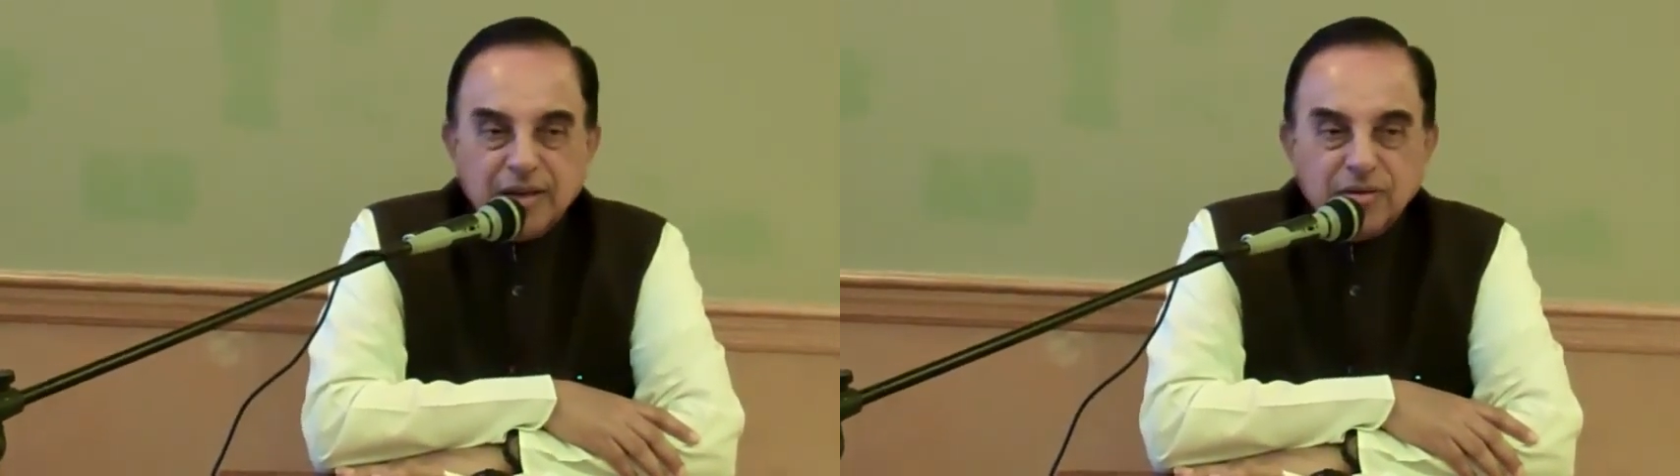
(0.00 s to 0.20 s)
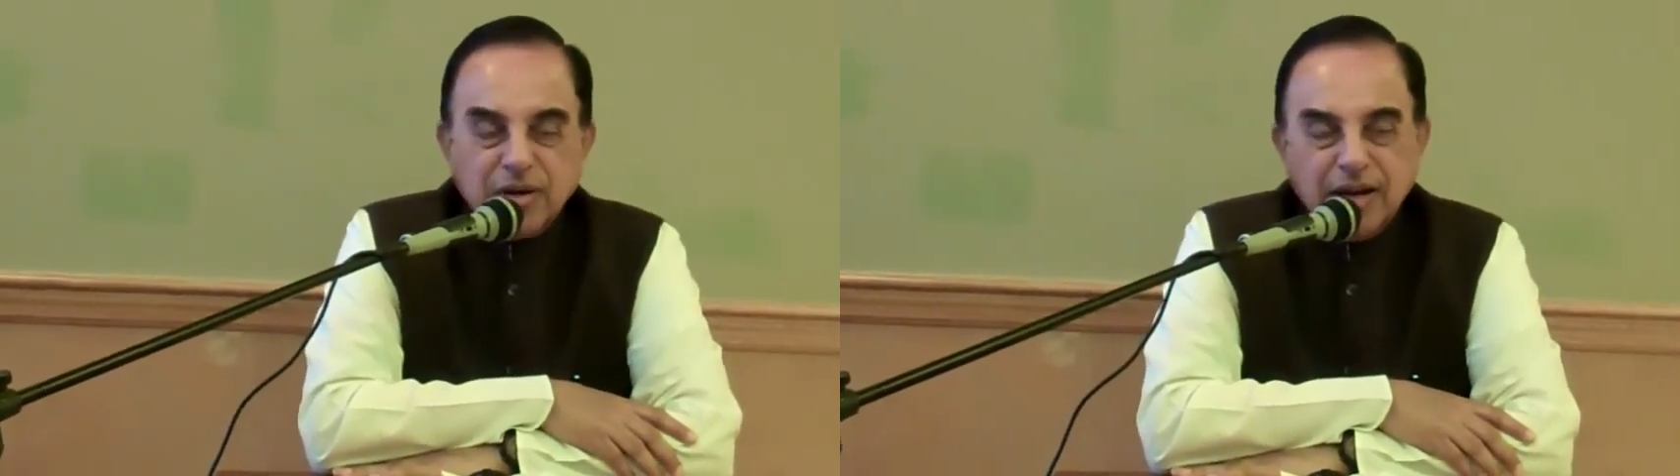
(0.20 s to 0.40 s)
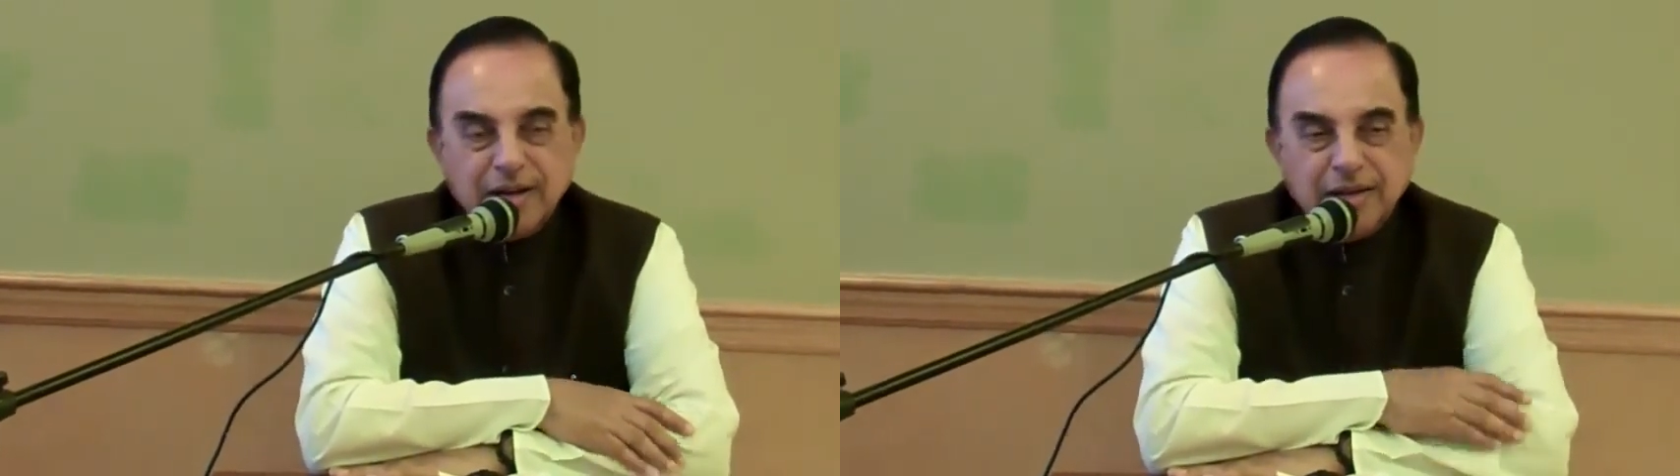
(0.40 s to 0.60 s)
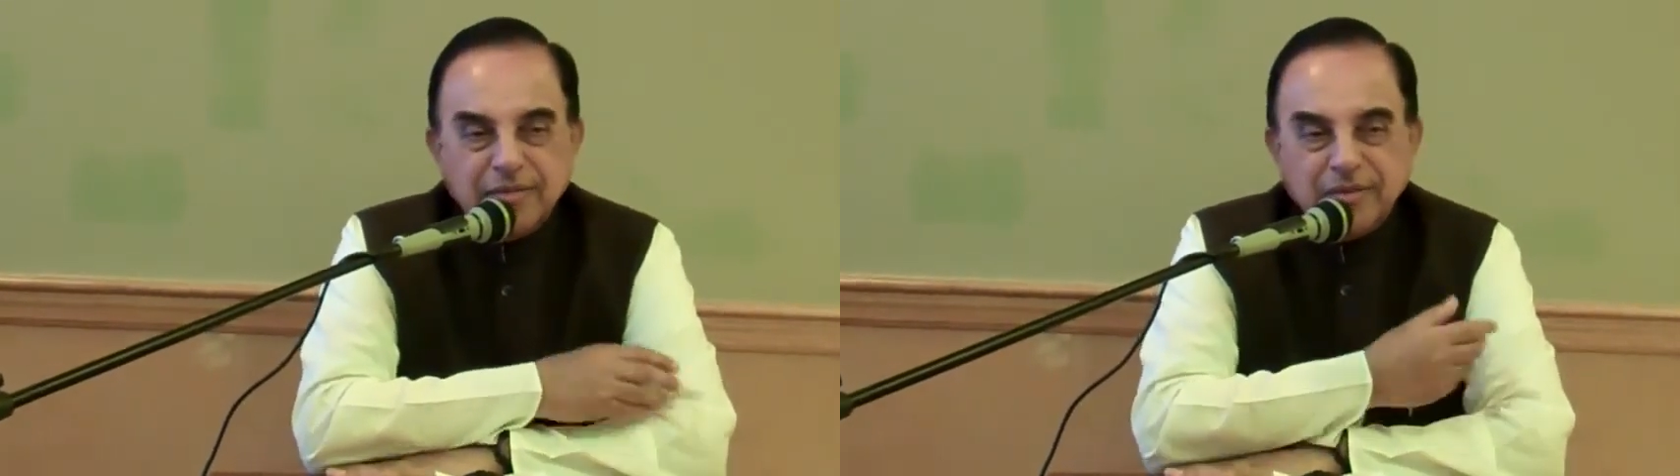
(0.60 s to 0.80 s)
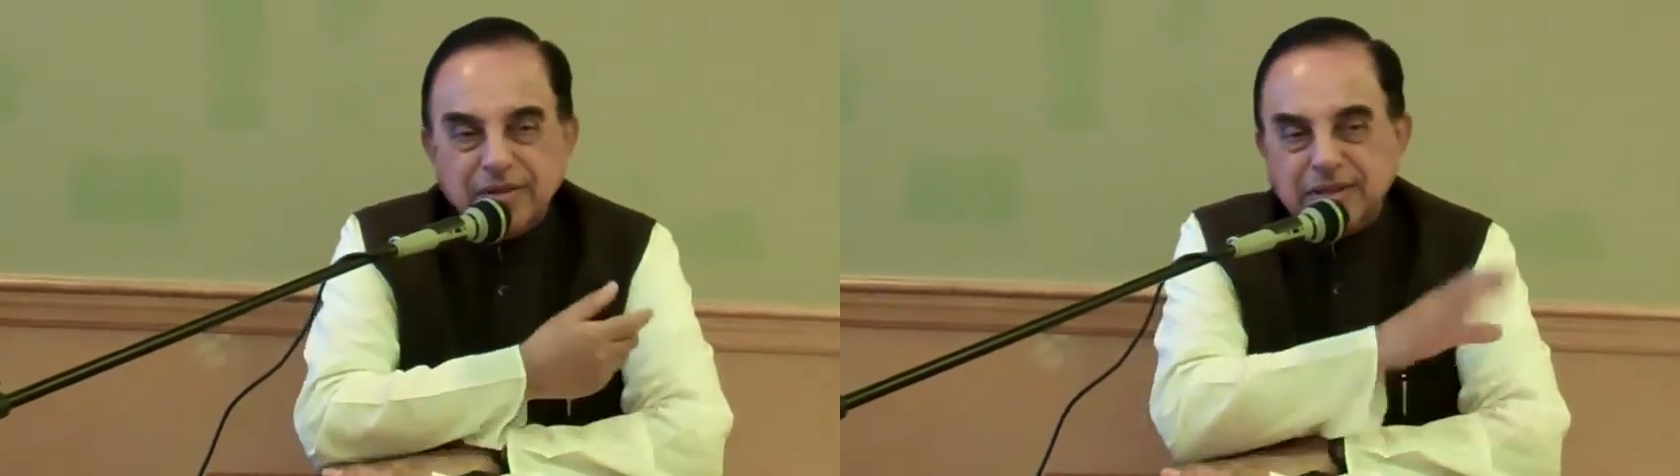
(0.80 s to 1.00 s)
You can't
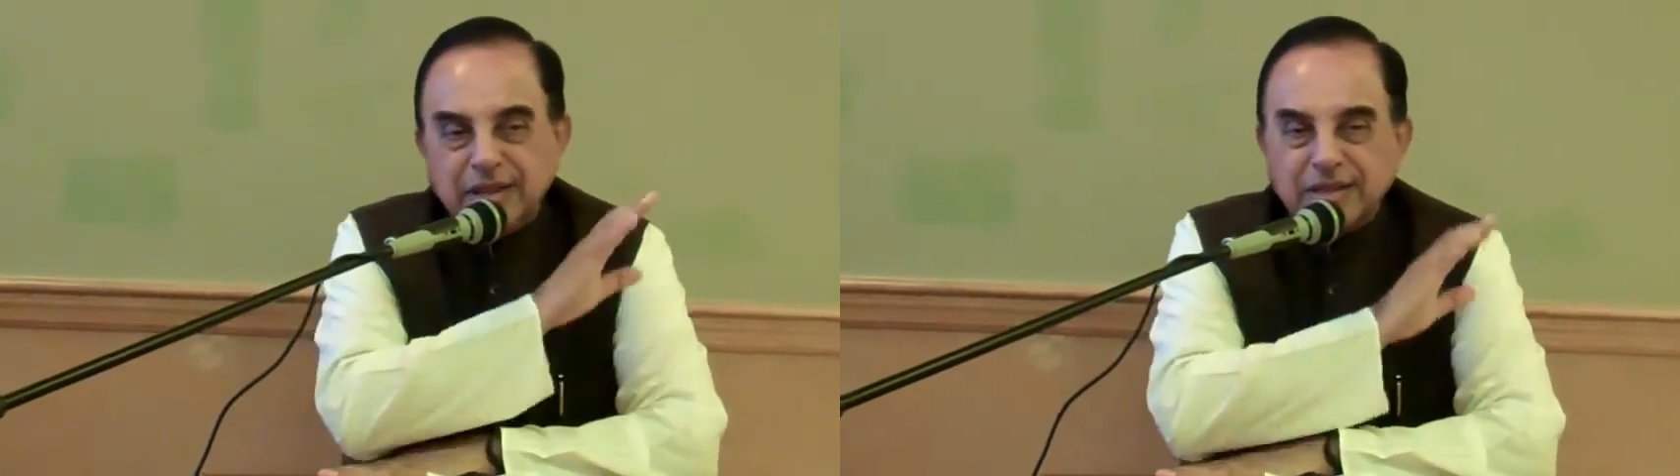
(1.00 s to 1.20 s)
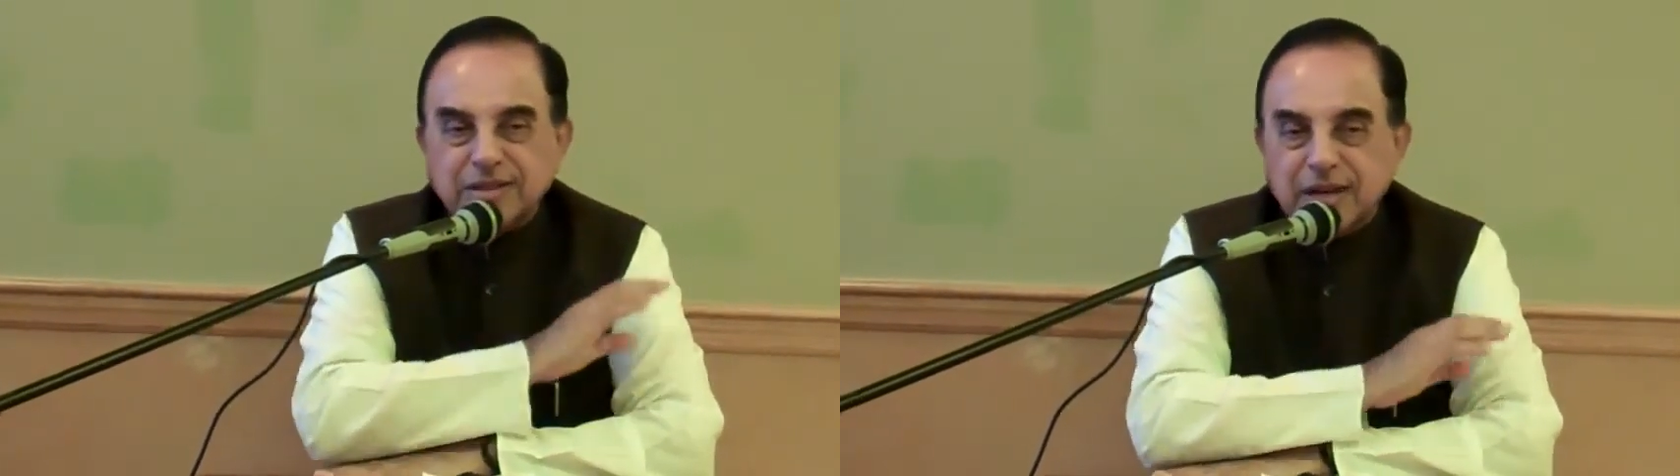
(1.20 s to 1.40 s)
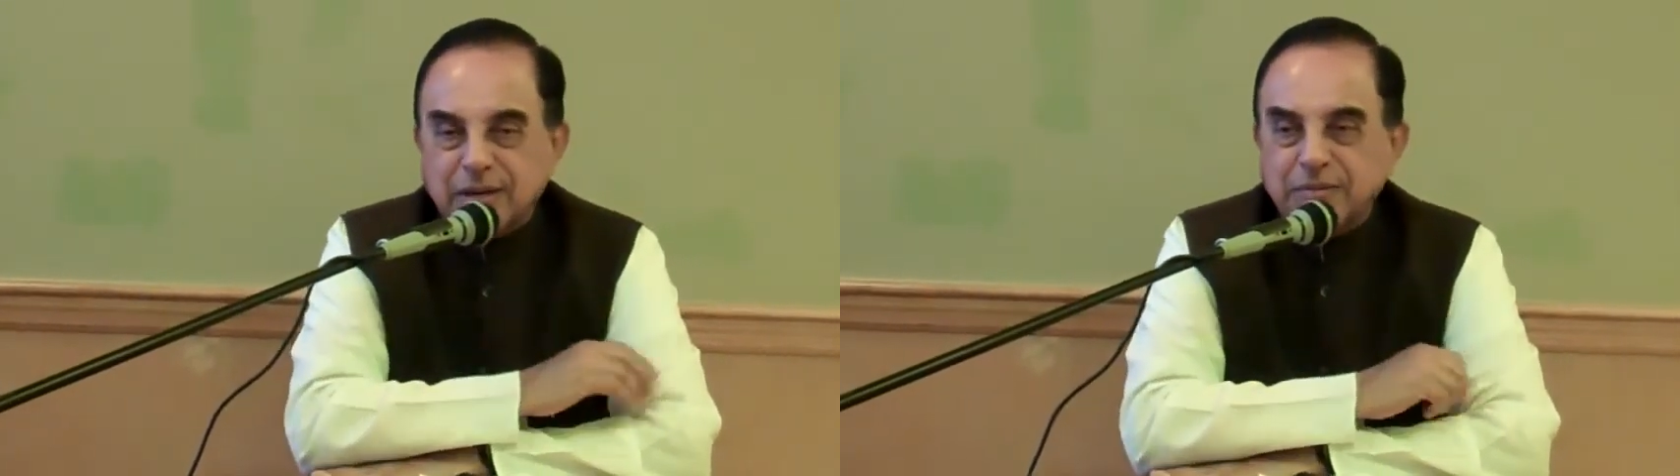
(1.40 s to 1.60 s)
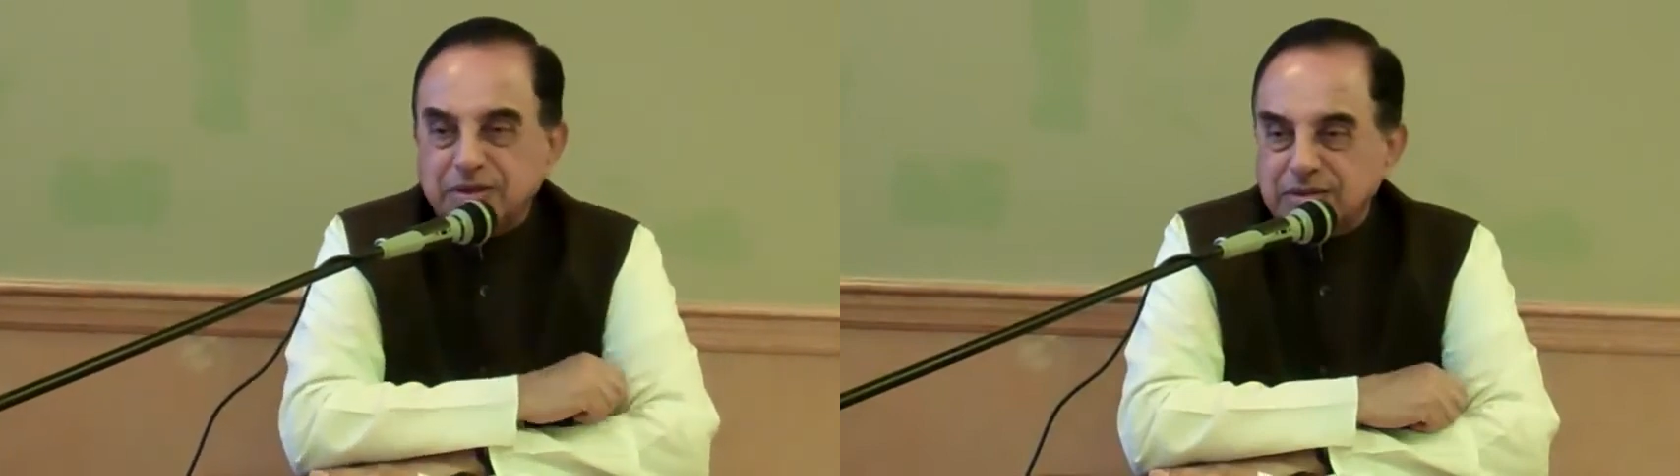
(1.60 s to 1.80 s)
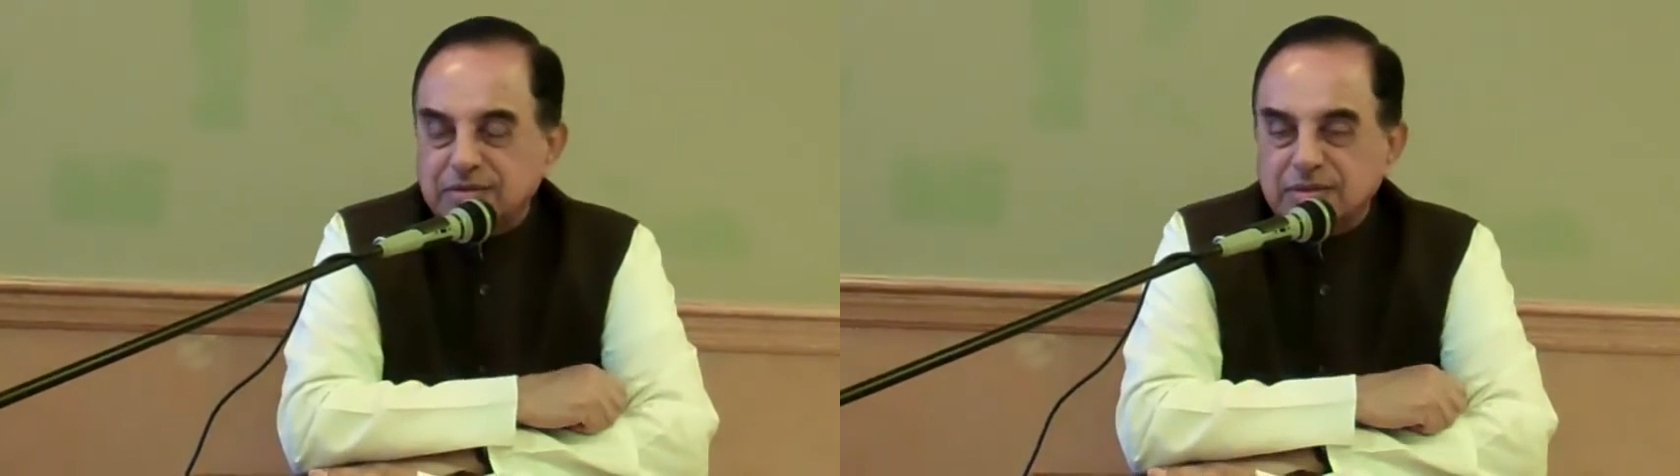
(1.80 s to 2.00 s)
have everything as corruption.